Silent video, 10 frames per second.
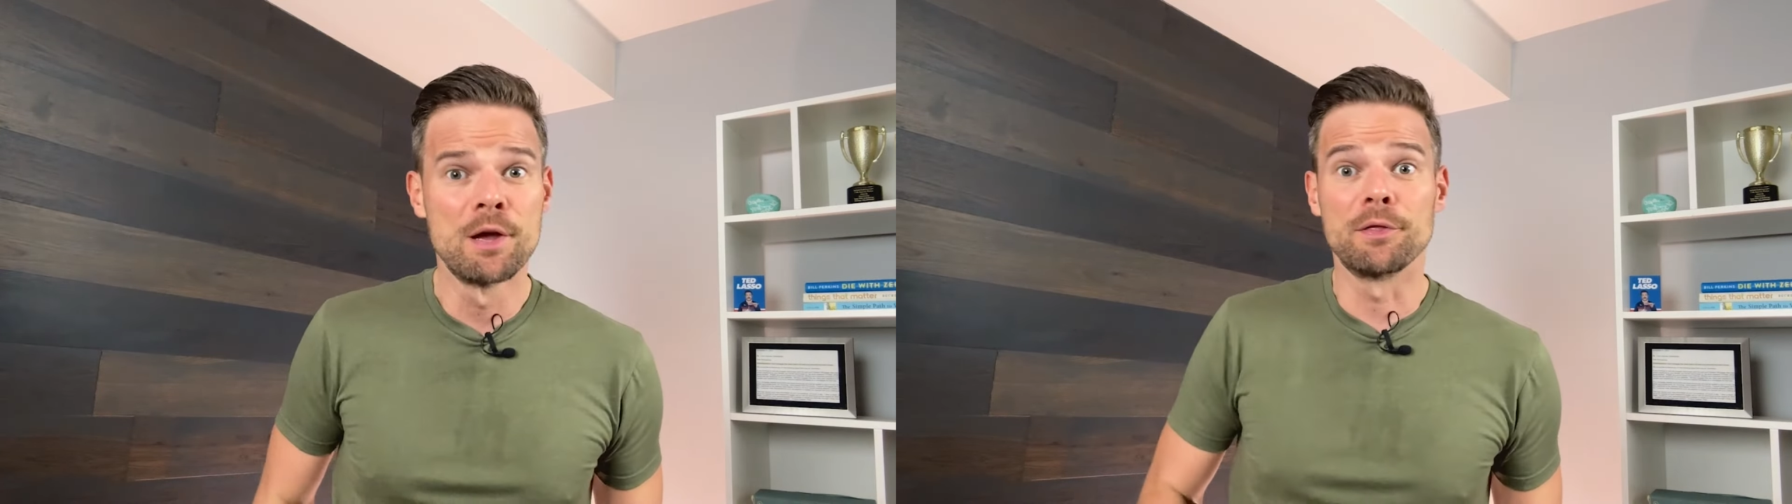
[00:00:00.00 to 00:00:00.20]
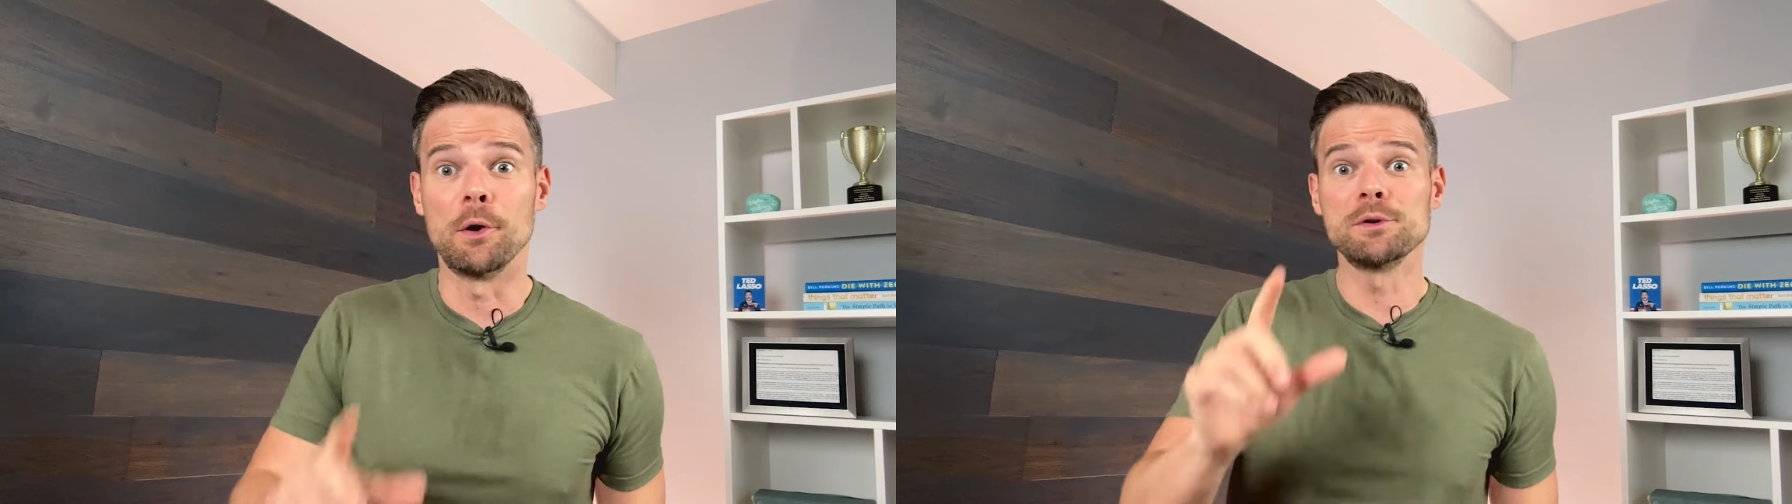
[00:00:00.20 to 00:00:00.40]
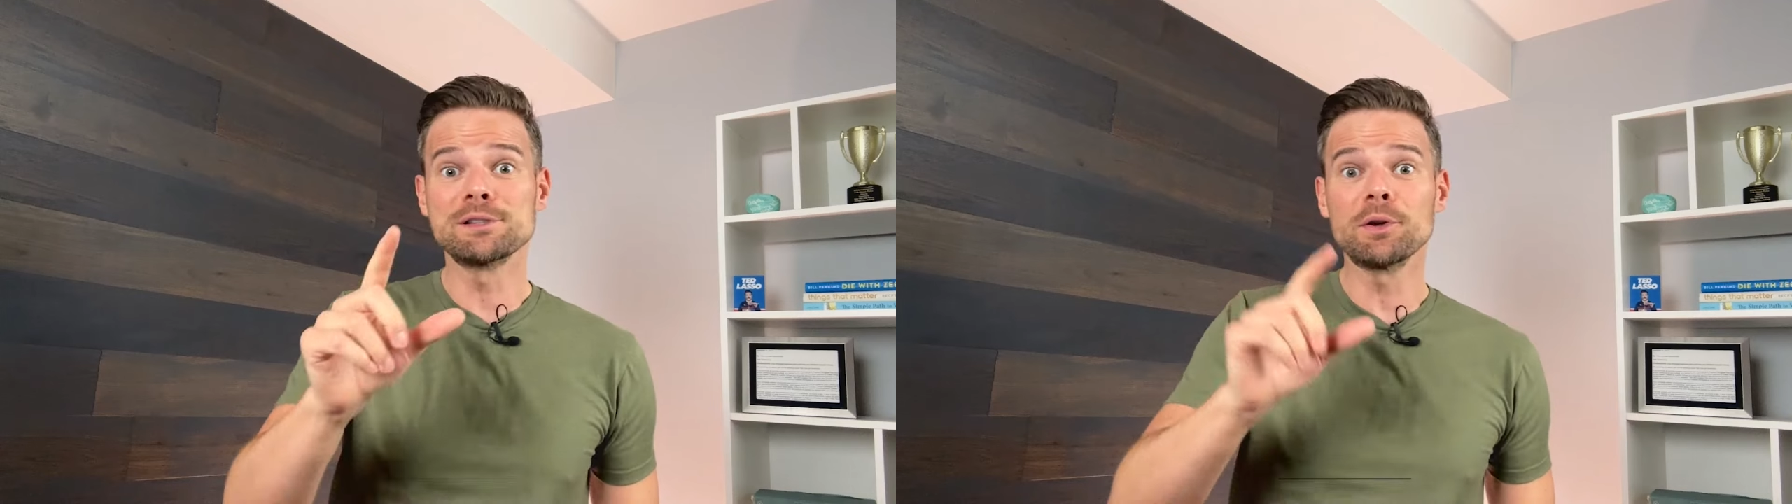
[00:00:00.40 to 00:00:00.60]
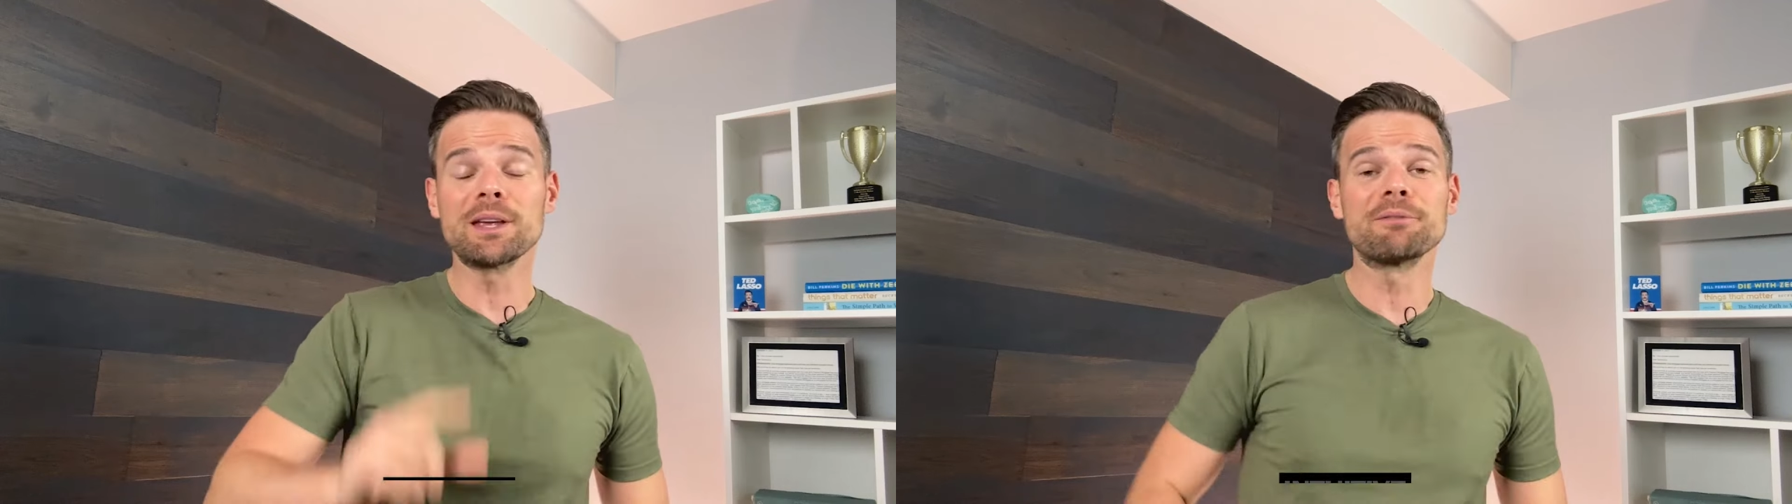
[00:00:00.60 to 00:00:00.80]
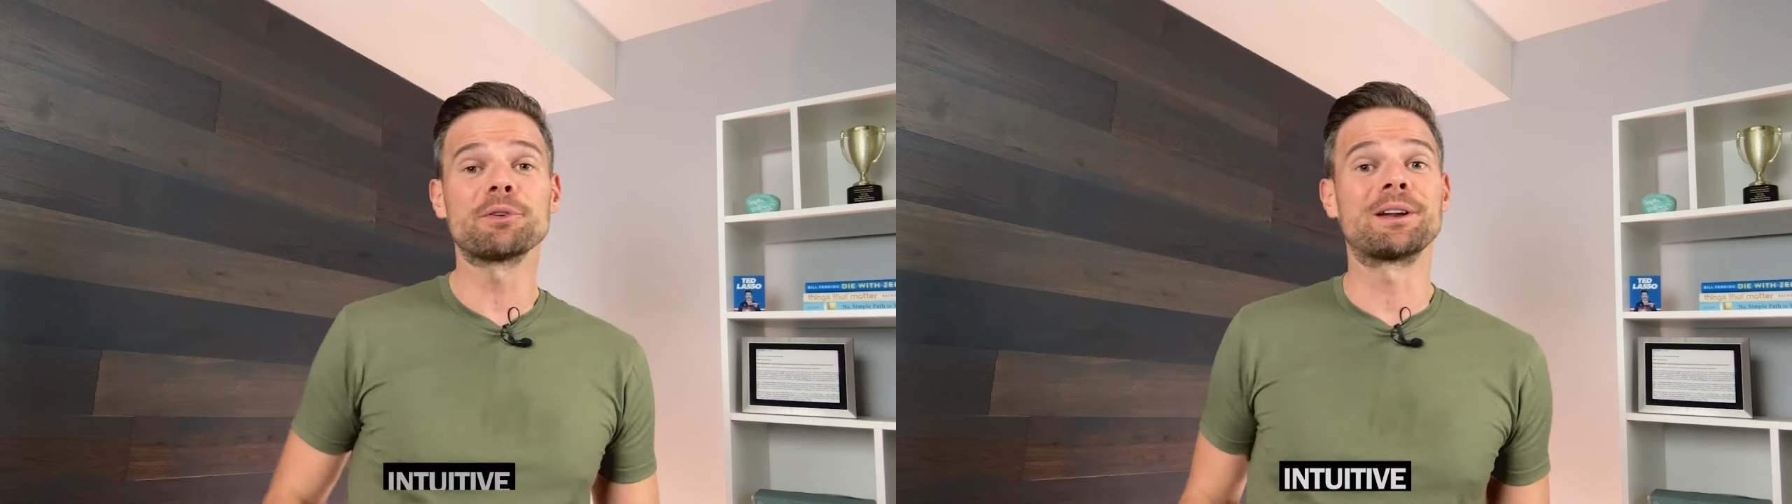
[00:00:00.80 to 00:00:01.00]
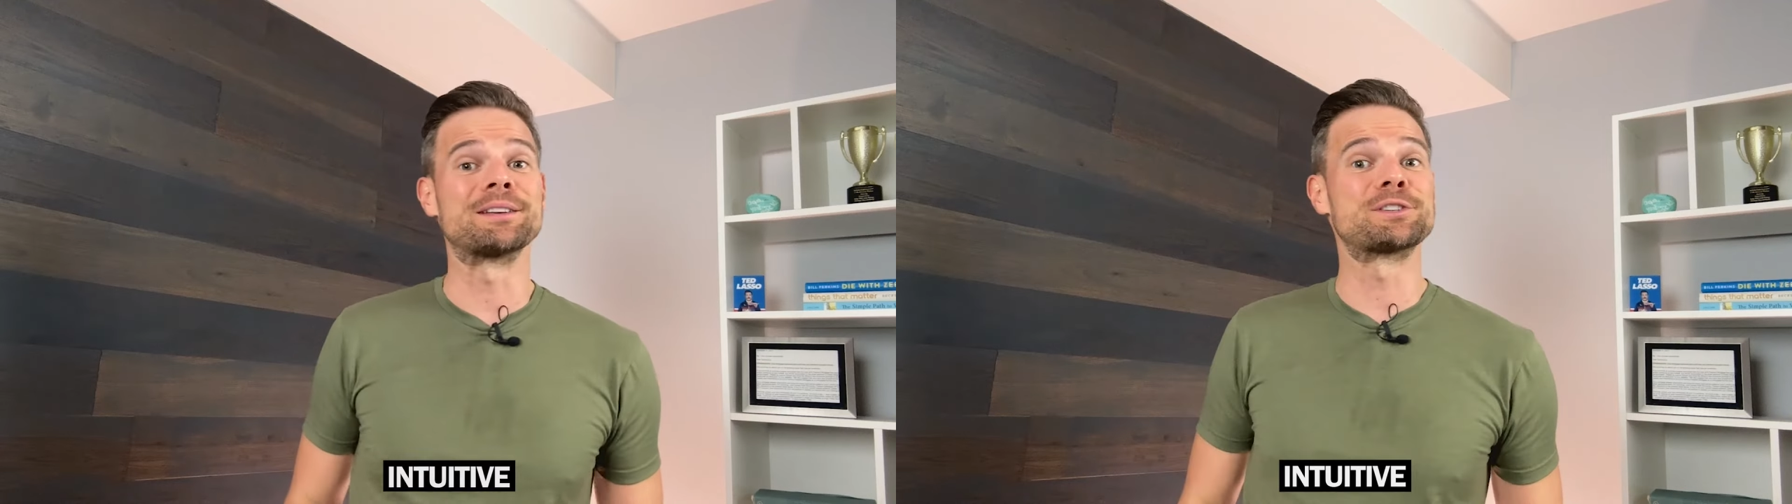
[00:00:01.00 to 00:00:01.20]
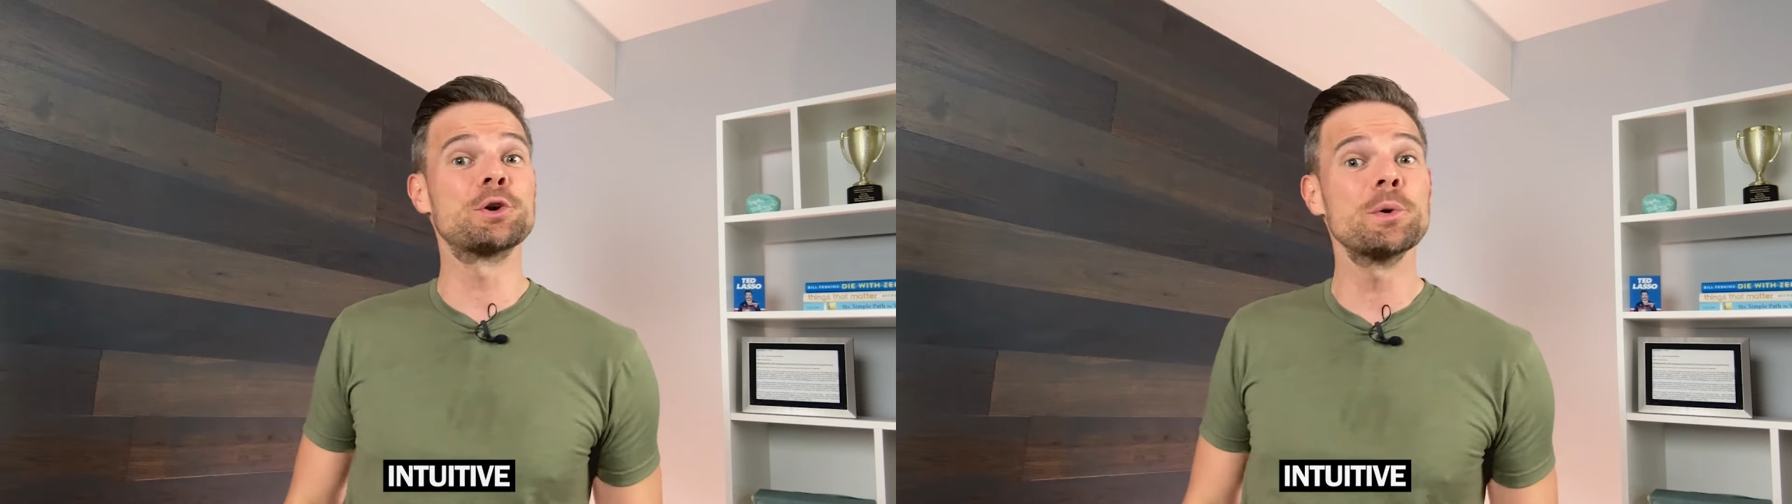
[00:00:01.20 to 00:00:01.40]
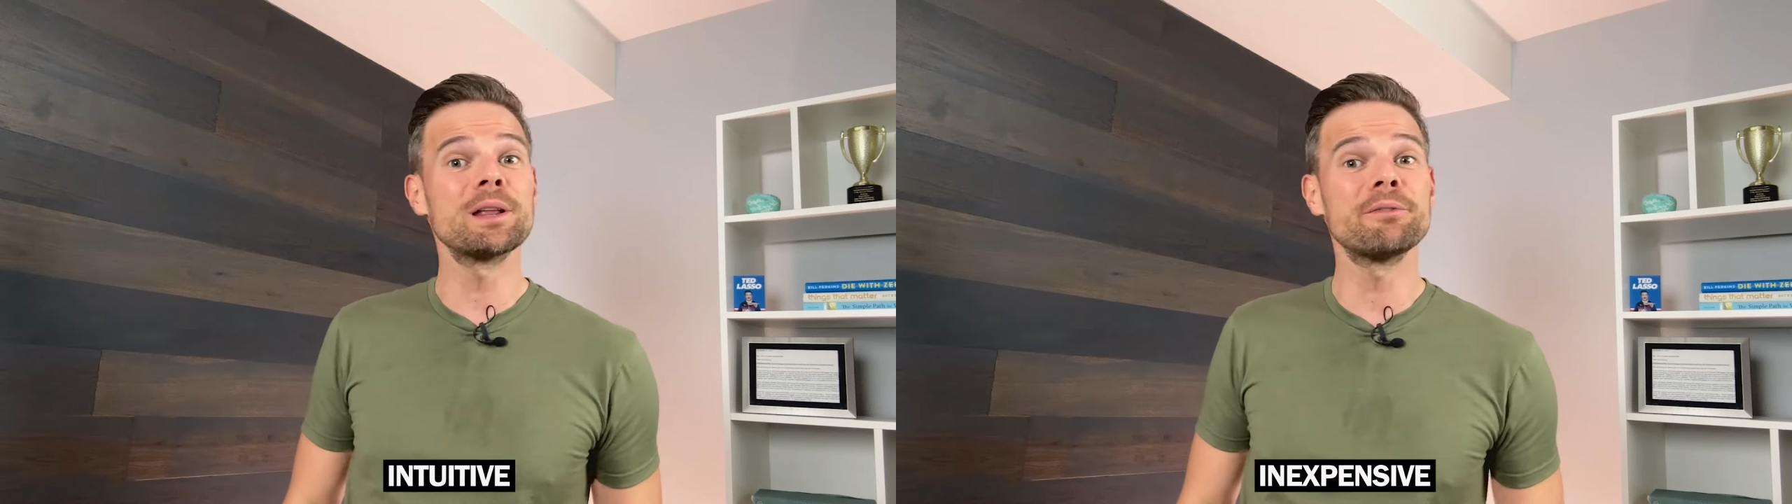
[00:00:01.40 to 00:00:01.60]
Those looking for an
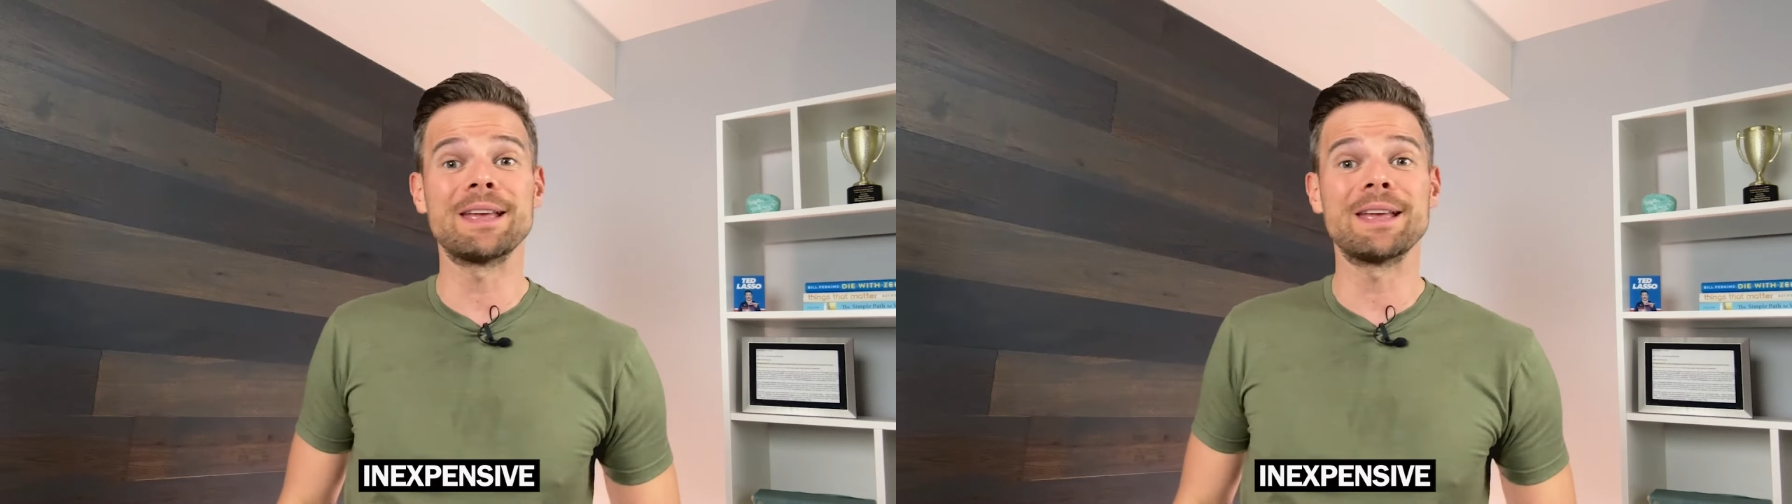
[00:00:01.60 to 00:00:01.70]
intuitive,